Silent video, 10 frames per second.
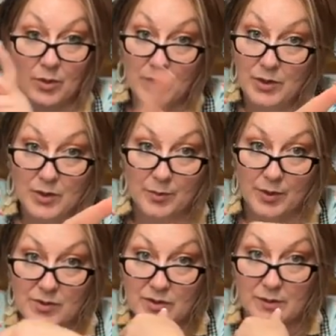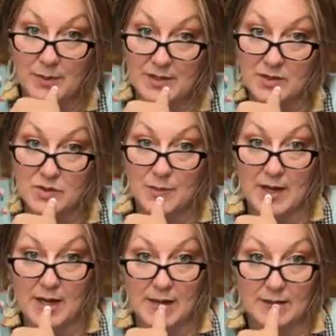Or you can personally message
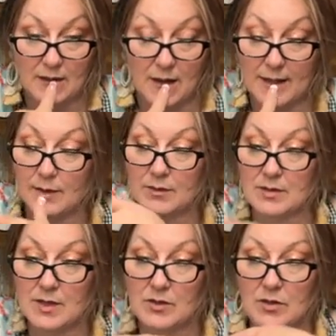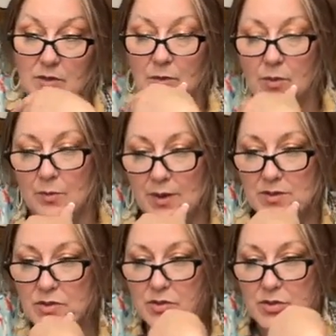me and I can send you to
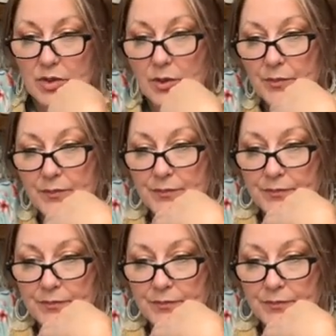Messenger too.